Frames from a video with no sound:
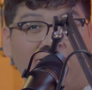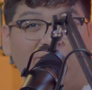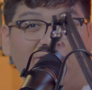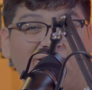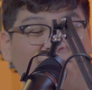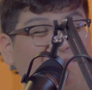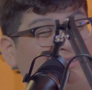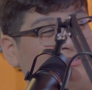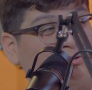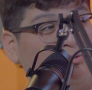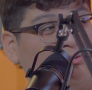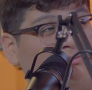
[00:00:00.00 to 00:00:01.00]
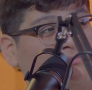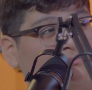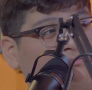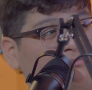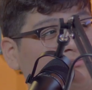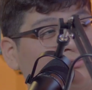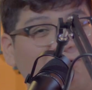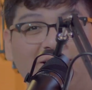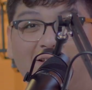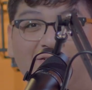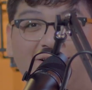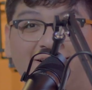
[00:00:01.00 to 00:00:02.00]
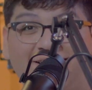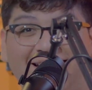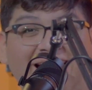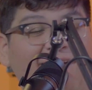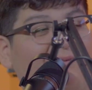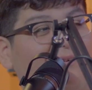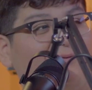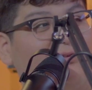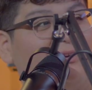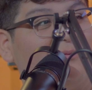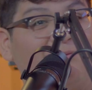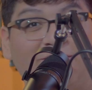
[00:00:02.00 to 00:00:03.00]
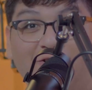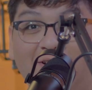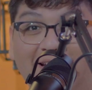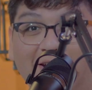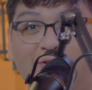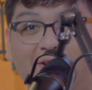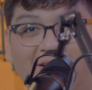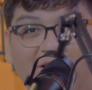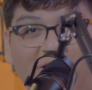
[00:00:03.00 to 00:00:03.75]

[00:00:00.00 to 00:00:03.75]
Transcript: now they're not going to be in school. So now they're not going to have that freedom. They're literally